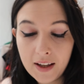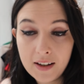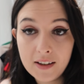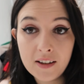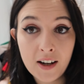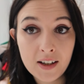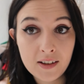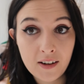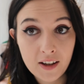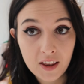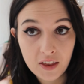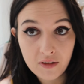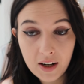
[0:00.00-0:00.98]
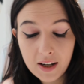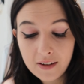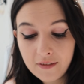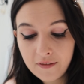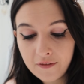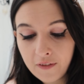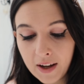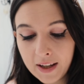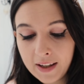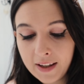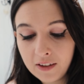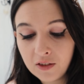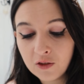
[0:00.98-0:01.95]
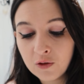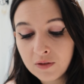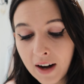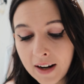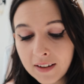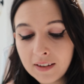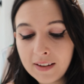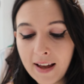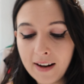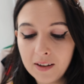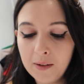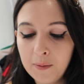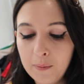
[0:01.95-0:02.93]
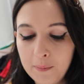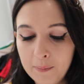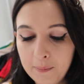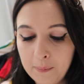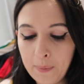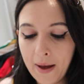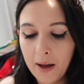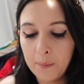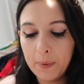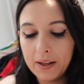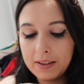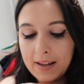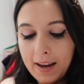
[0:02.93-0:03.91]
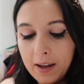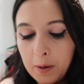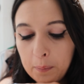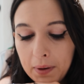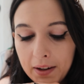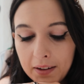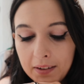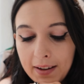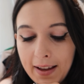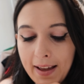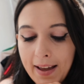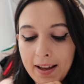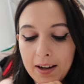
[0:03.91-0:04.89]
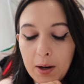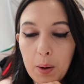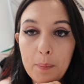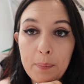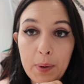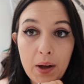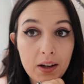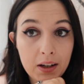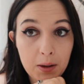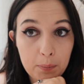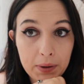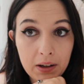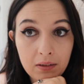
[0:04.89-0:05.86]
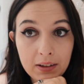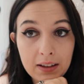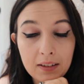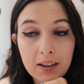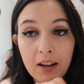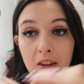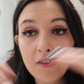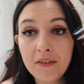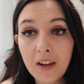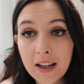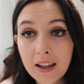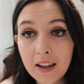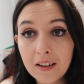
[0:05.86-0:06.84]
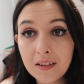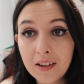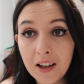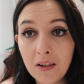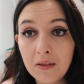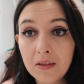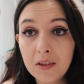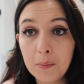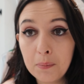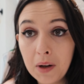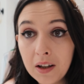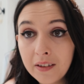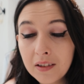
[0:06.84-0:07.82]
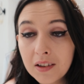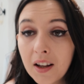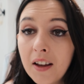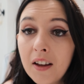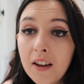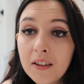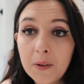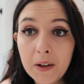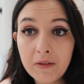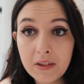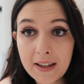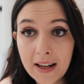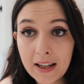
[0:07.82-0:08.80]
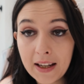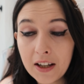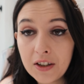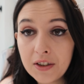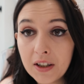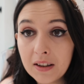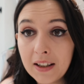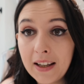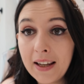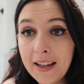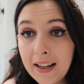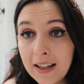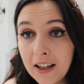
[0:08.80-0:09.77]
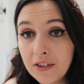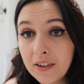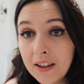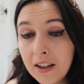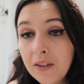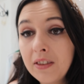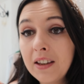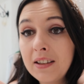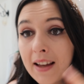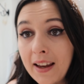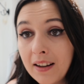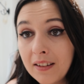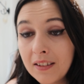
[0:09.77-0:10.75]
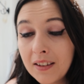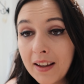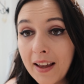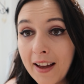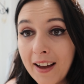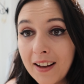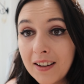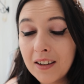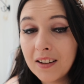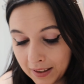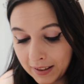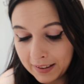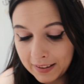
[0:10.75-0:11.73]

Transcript: In 993, Vikings ransacked Bamburgh, taking plunder and burning buildings. Now the Vikings killed the monks, so in retaliation, the English killed the Danes and